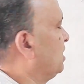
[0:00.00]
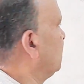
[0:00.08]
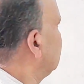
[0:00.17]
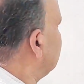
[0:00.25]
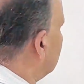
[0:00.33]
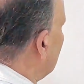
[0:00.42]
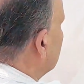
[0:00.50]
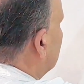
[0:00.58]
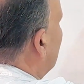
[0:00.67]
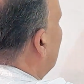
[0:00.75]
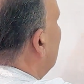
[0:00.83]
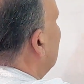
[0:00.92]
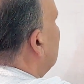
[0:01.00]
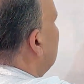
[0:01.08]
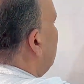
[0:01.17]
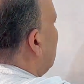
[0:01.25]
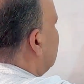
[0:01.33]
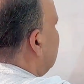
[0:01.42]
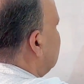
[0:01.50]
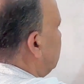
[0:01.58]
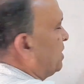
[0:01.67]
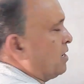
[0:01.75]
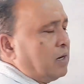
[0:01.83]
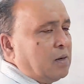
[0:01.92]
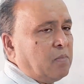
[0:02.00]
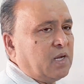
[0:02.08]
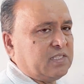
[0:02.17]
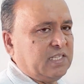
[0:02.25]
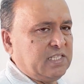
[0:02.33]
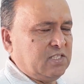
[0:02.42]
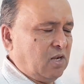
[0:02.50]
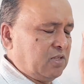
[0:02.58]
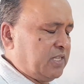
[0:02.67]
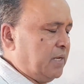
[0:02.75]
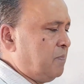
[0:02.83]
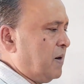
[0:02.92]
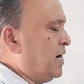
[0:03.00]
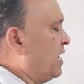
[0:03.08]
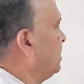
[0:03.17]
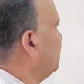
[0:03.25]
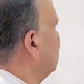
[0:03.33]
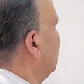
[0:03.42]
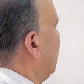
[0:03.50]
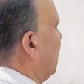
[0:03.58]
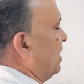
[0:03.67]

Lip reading: It is also positive real numbers, it is also infinite,